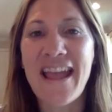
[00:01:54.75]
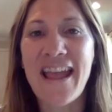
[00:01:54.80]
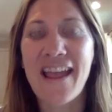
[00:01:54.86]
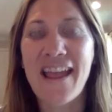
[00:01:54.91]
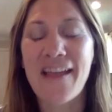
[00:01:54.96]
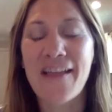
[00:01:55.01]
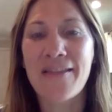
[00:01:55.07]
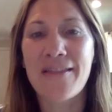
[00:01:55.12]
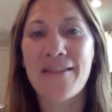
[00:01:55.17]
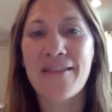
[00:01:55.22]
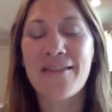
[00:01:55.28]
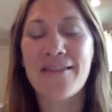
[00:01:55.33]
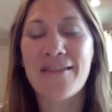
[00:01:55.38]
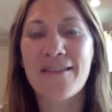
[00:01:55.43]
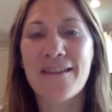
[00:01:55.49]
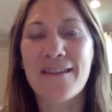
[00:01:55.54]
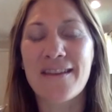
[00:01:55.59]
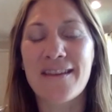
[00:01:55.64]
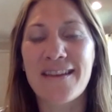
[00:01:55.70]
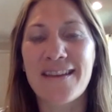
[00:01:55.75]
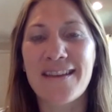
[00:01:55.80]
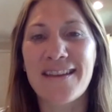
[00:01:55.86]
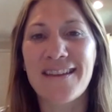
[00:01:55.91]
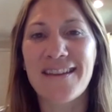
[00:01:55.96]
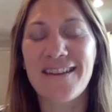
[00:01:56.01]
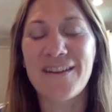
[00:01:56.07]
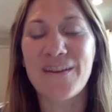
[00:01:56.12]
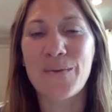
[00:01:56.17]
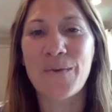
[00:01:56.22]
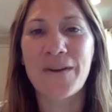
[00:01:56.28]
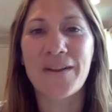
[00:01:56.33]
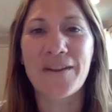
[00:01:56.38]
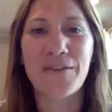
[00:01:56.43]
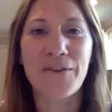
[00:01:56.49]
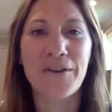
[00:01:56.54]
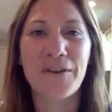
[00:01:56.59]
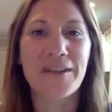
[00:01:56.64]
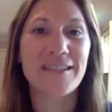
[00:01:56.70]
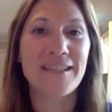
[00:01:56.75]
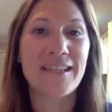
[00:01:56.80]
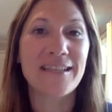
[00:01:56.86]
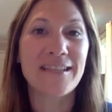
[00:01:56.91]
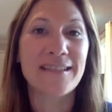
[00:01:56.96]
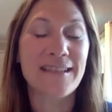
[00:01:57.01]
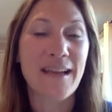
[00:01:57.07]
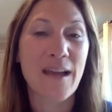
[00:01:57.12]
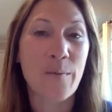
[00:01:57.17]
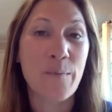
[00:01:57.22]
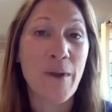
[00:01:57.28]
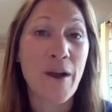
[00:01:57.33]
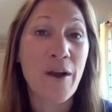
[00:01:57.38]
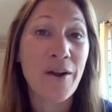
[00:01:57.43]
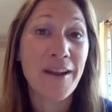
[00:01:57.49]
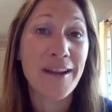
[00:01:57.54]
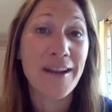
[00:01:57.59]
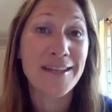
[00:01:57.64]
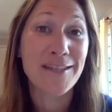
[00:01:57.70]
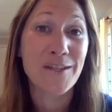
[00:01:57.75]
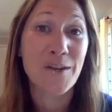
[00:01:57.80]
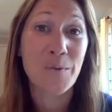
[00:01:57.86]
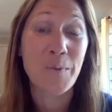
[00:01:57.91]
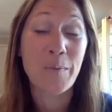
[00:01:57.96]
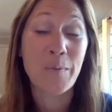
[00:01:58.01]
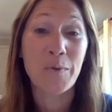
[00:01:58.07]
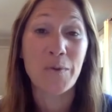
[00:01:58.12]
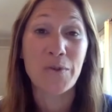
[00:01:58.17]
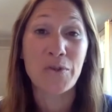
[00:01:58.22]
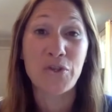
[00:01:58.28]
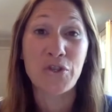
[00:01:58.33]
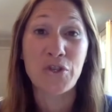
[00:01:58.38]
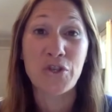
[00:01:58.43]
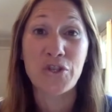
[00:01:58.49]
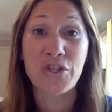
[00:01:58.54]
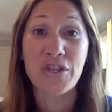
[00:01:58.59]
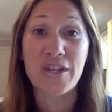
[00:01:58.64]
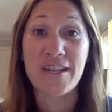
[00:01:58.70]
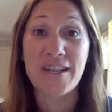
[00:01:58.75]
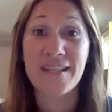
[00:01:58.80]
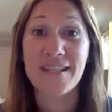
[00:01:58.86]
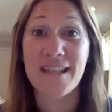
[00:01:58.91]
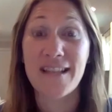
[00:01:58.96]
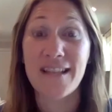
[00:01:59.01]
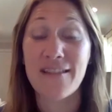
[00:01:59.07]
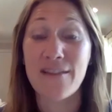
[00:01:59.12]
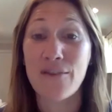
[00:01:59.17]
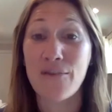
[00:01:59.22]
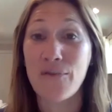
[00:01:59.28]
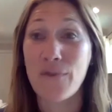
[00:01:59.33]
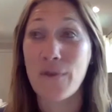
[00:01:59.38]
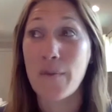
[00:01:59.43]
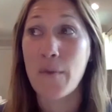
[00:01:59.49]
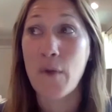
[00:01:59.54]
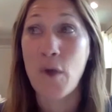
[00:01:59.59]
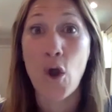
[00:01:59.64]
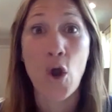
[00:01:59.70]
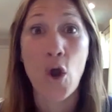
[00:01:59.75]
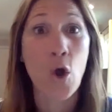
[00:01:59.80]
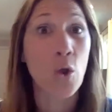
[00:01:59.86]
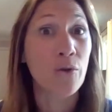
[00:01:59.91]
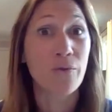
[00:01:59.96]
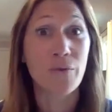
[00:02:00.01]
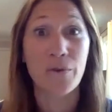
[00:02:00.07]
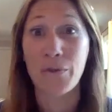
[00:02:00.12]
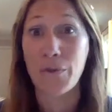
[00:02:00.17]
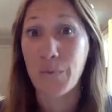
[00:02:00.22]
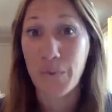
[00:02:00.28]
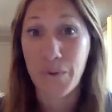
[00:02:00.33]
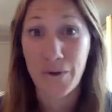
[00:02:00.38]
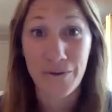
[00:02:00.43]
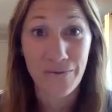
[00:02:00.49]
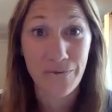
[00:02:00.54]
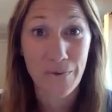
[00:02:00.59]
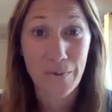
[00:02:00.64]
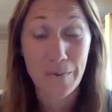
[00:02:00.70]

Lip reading: And one of the greatest things about getting to know people in the church is that they're from all over the world,